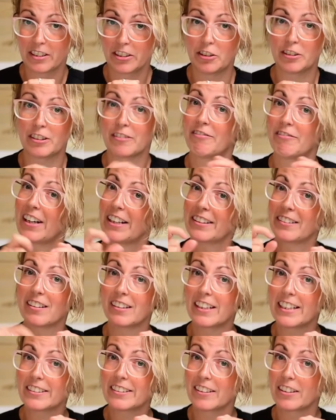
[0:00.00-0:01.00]
You can find the
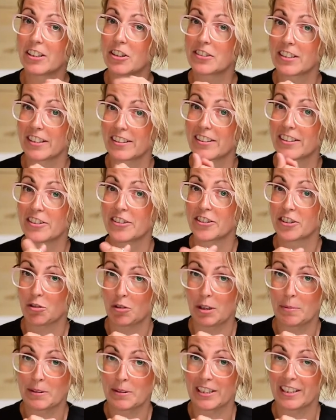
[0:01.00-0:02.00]
link to those in the
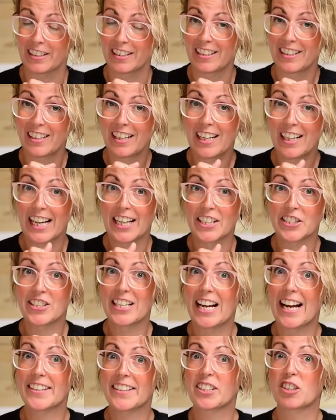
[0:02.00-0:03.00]
description. And she
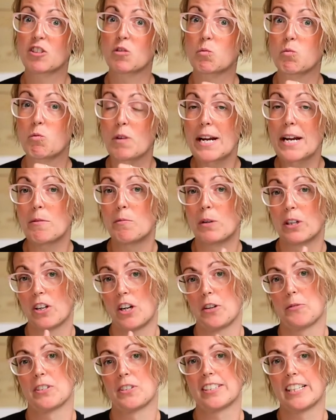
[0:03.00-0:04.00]
has a great one
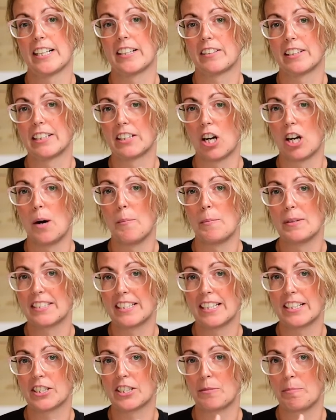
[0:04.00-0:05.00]
on recycling
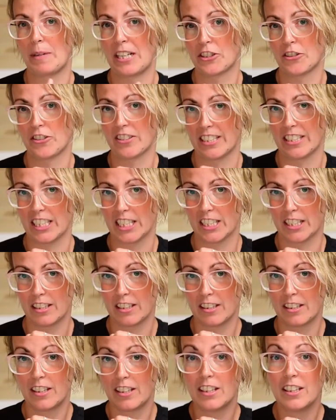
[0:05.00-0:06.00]
compensation matrices.
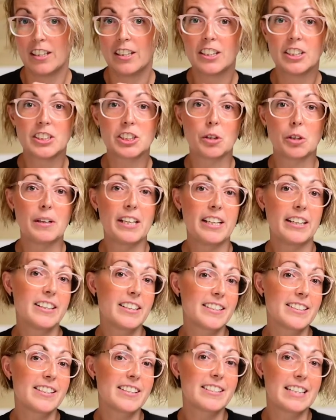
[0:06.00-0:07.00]
So in
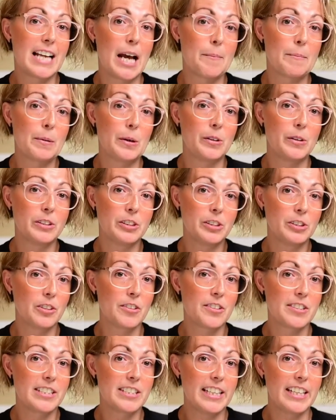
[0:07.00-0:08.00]
this example,
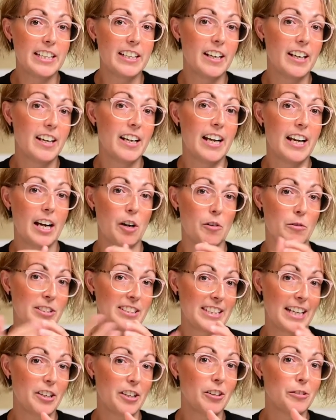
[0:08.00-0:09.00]
you'll see a
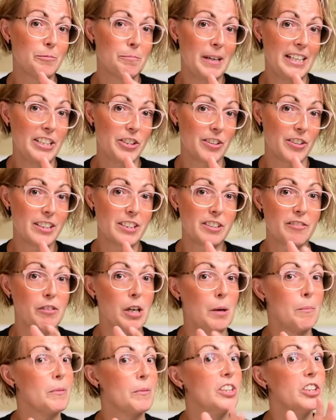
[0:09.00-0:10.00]
recycled matrix
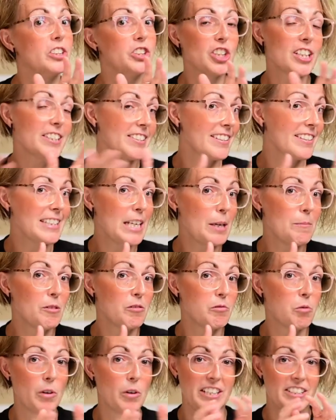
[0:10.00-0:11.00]
from just the day
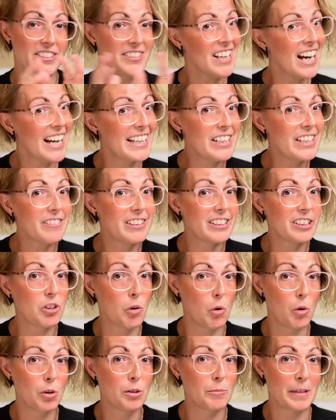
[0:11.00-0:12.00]
before. It's not even an
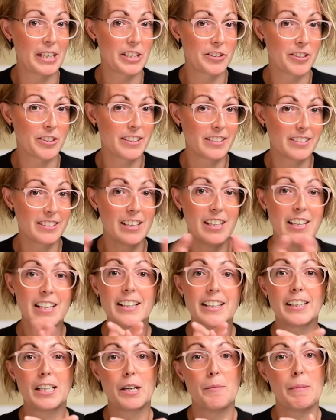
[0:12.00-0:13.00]
old matrix
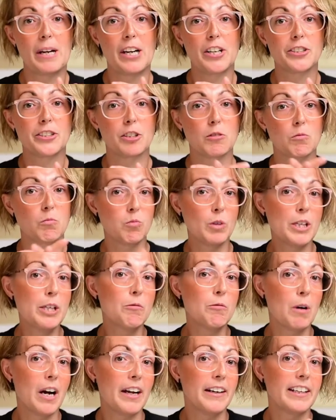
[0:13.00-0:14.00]
compared to
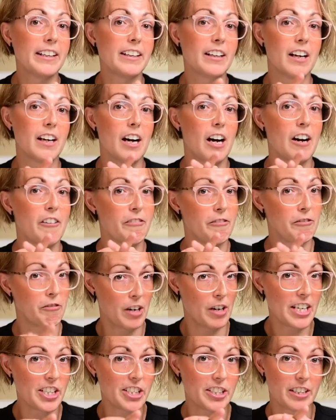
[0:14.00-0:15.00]
rerunning a
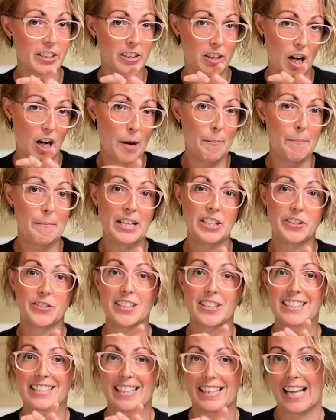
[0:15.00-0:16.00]
fresh comp
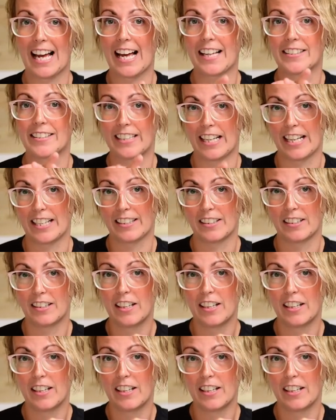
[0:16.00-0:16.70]
matrix that day.